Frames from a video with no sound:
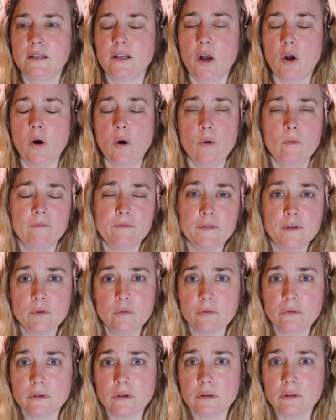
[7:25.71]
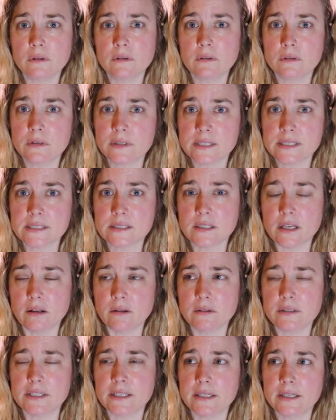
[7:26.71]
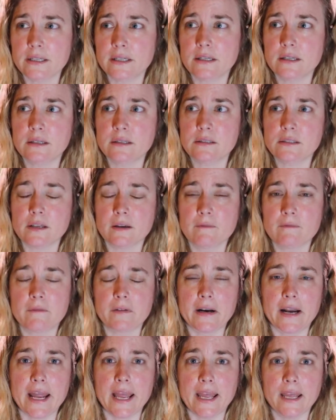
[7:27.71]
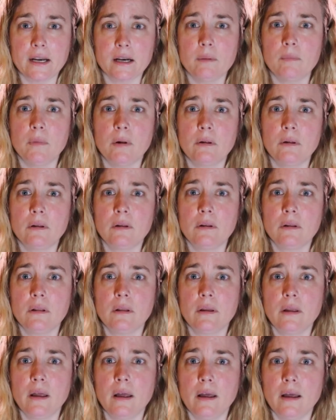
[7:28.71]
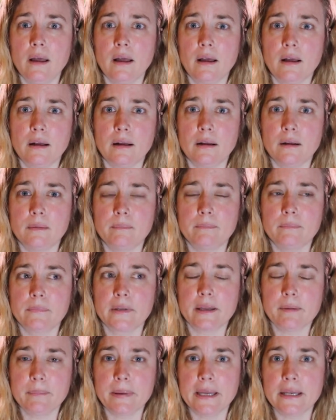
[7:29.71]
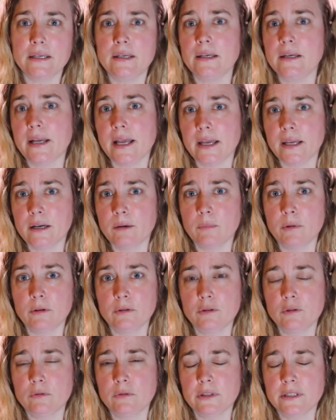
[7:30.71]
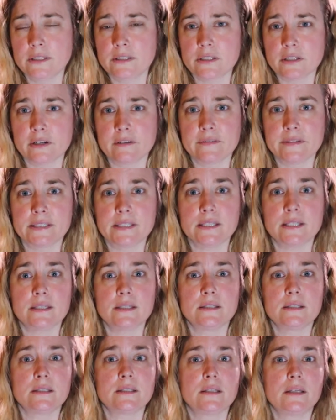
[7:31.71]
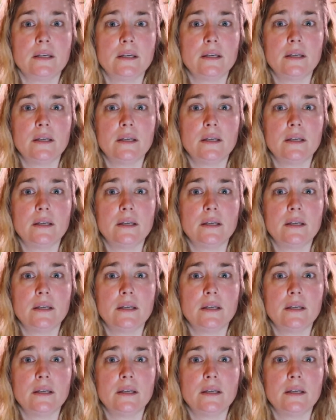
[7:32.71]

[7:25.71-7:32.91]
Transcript: home funeral consulting, some for animal, companion animal doula services,